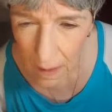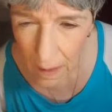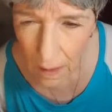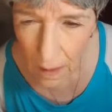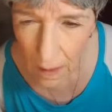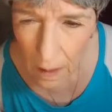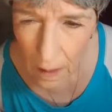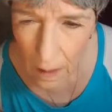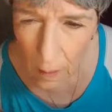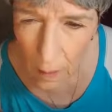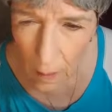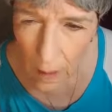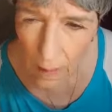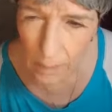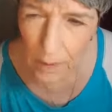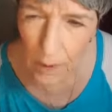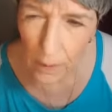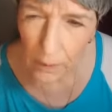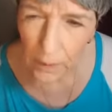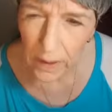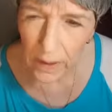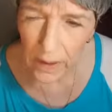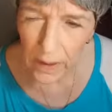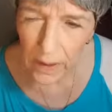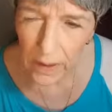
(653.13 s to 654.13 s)
Oh, I'm
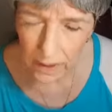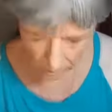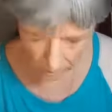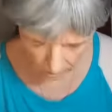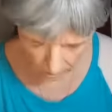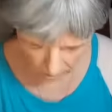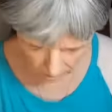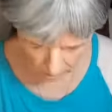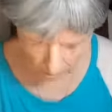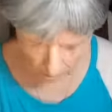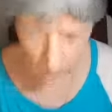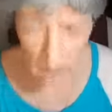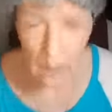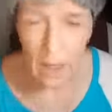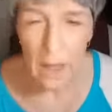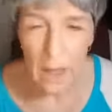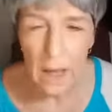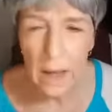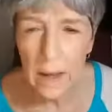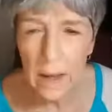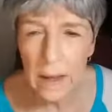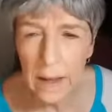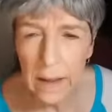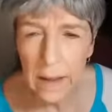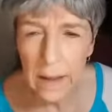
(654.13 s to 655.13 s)
okay, girl.
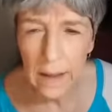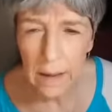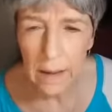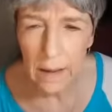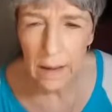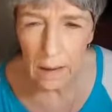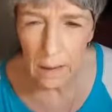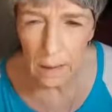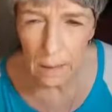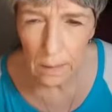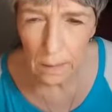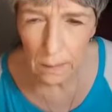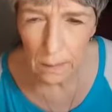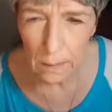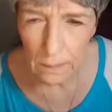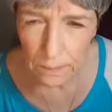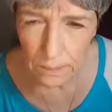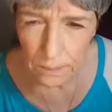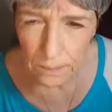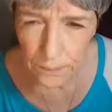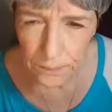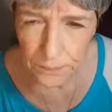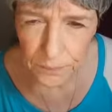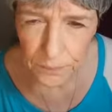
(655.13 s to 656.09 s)
I